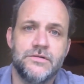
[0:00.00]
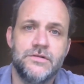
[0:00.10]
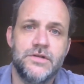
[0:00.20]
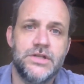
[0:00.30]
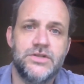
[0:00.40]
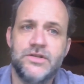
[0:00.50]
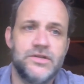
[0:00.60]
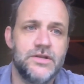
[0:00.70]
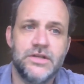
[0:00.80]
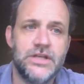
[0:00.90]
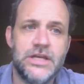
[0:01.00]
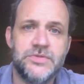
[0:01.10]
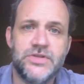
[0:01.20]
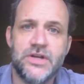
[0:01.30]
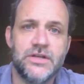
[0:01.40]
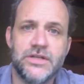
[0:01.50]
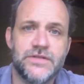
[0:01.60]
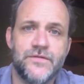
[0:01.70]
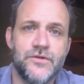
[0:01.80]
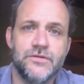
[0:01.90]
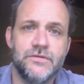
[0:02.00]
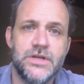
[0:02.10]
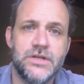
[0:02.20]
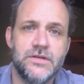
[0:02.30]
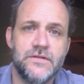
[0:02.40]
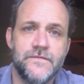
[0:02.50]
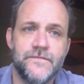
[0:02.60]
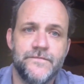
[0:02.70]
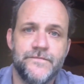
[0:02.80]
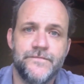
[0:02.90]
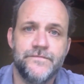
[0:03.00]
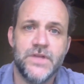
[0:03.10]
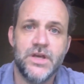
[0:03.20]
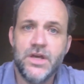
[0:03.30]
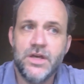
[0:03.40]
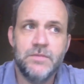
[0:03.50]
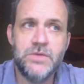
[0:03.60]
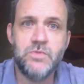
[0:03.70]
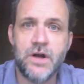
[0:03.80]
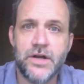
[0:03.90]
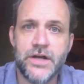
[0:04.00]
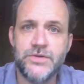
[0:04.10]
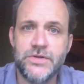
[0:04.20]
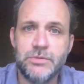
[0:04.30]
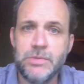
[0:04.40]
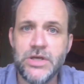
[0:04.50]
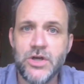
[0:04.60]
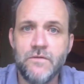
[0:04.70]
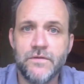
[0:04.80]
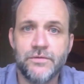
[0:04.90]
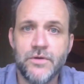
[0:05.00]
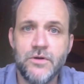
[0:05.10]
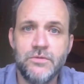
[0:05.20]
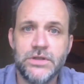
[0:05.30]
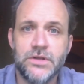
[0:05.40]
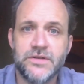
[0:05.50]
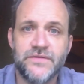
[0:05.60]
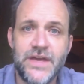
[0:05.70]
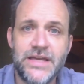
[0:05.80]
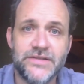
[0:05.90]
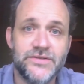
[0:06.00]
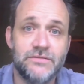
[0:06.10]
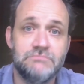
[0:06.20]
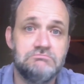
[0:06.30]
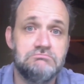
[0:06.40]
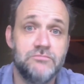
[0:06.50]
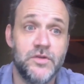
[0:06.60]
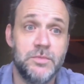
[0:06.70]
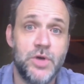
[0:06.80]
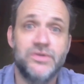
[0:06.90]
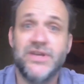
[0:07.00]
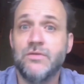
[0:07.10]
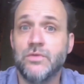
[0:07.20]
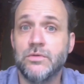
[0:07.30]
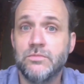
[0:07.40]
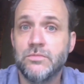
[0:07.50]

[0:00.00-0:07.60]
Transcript: It's just going to keep sucking us further in. Meanwhile, countries are being overthrown in Las Vegas from a hotel room.